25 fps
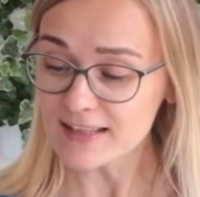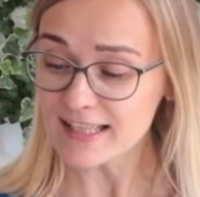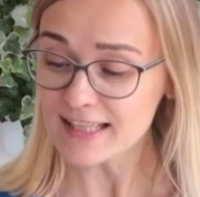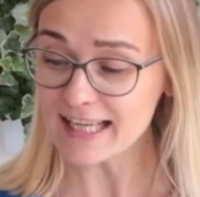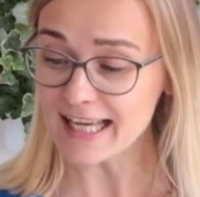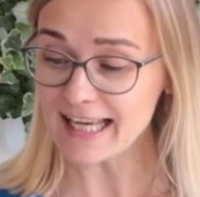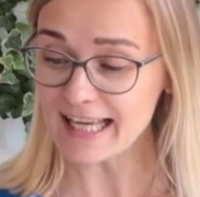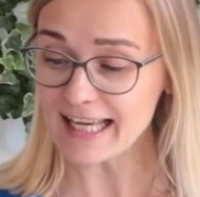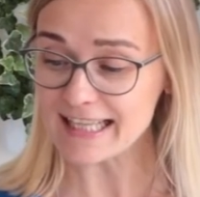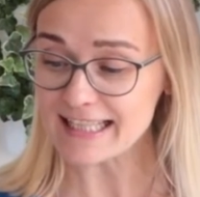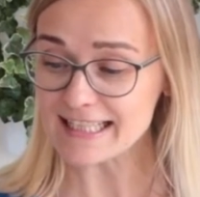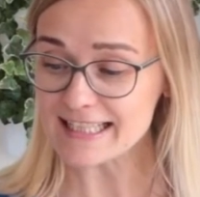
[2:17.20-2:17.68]

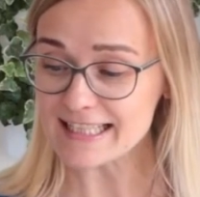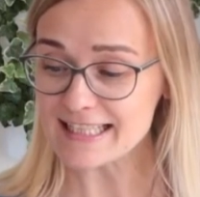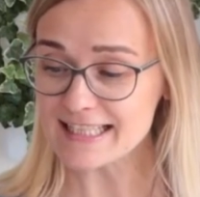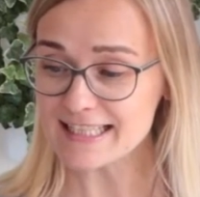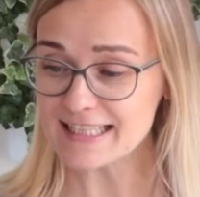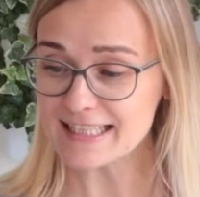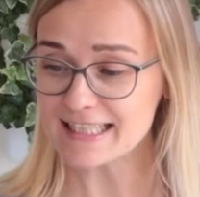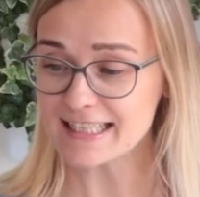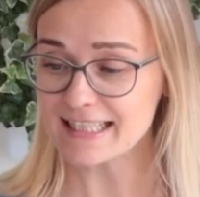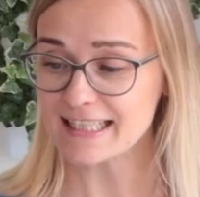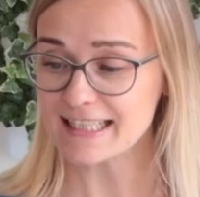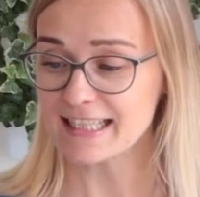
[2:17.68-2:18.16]
and
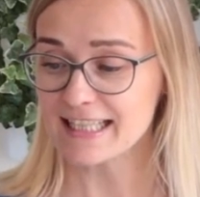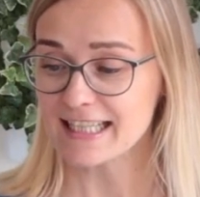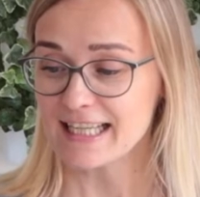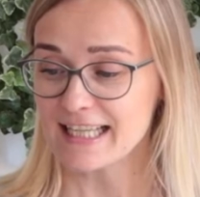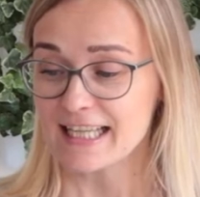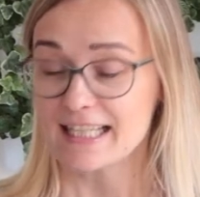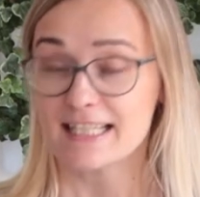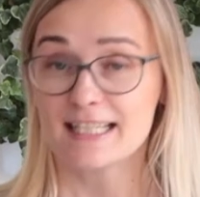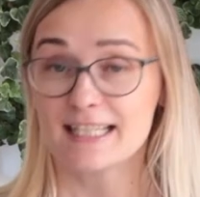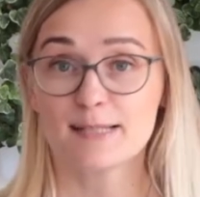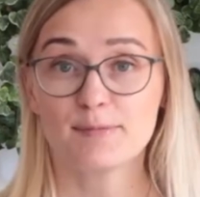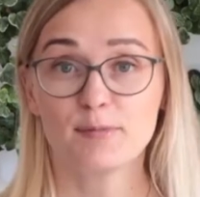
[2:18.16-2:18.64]

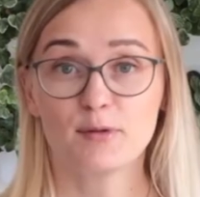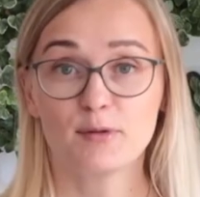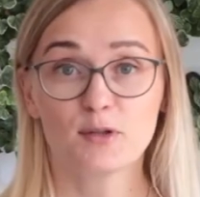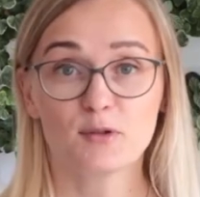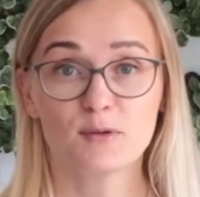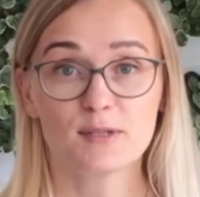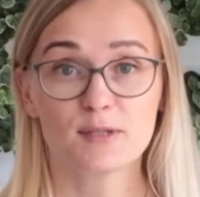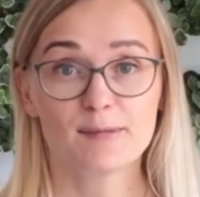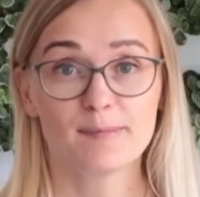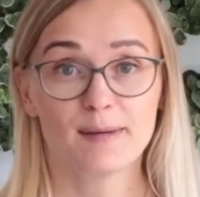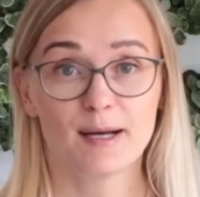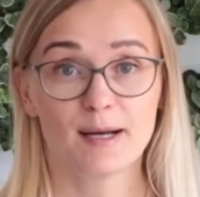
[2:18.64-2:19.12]
this book
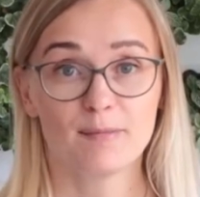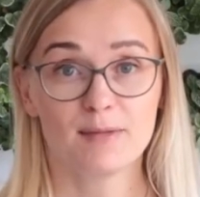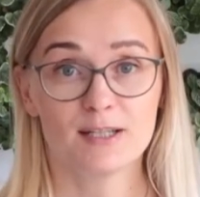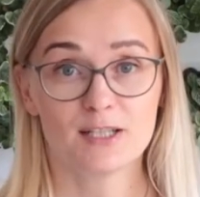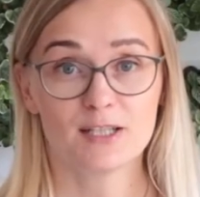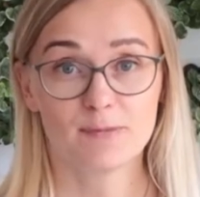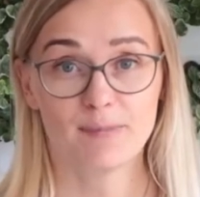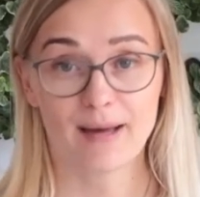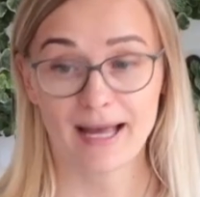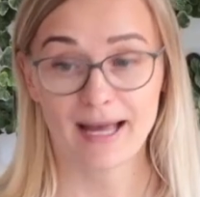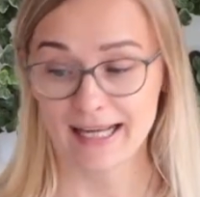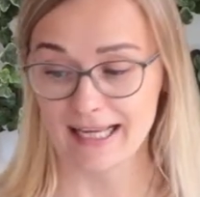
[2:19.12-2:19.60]
was
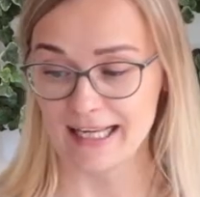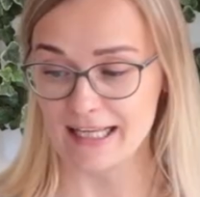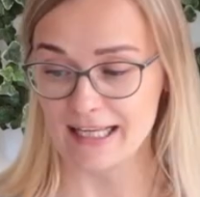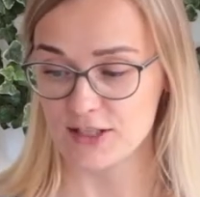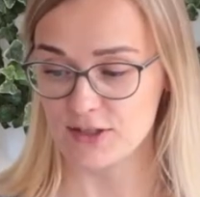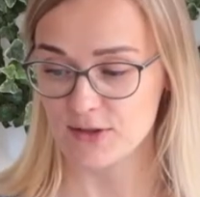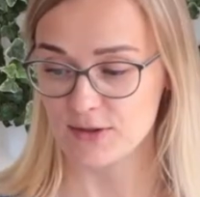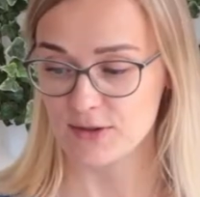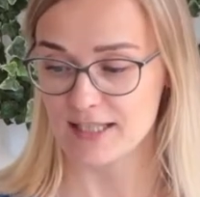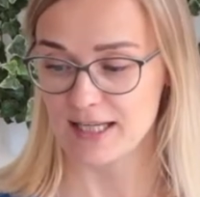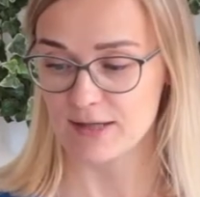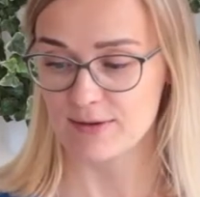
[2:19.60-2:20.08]
published back in
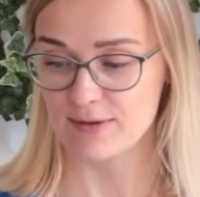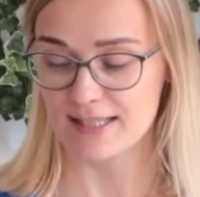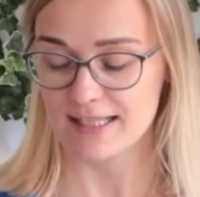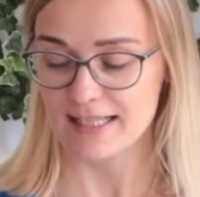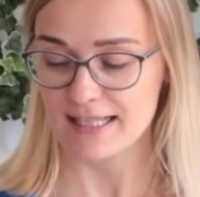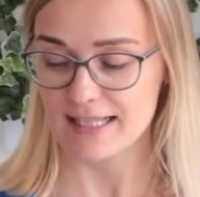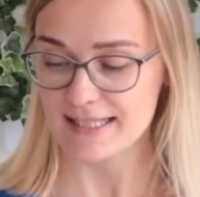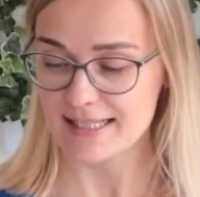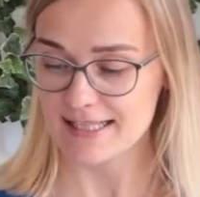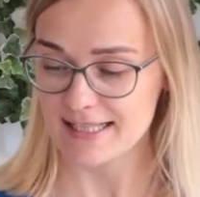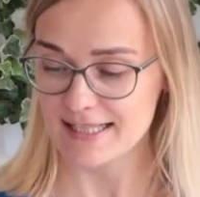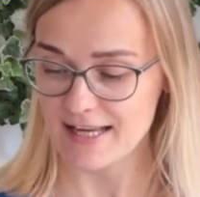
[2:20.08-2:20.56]

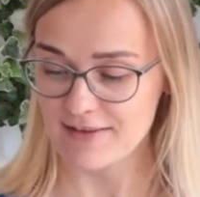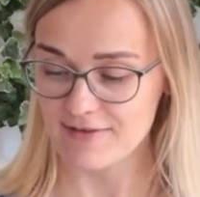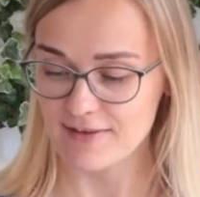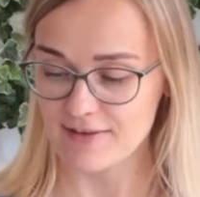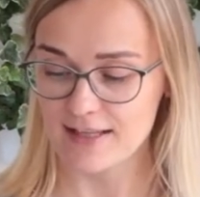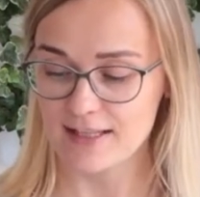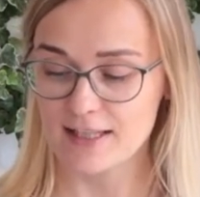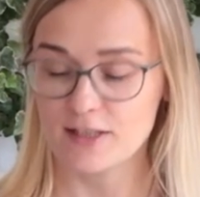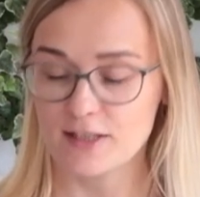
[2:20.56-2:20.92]
2007.